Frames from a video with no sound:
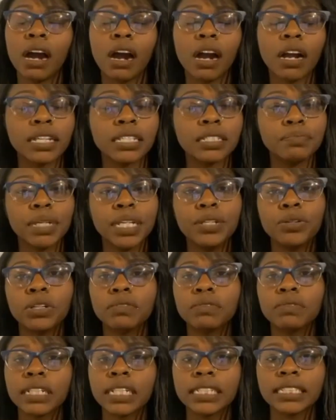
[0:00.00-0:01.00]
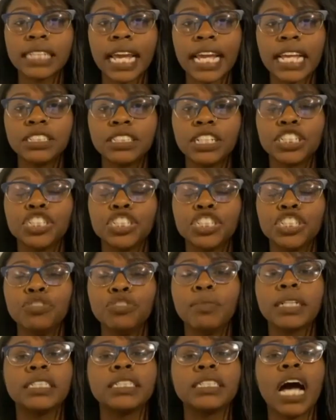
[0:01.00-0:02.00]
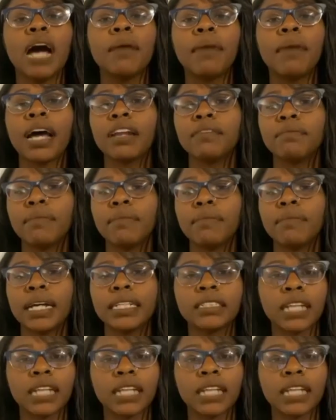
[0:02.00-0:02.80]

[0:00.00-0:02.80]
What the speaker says: me doing real estate took too much time out of my schedule.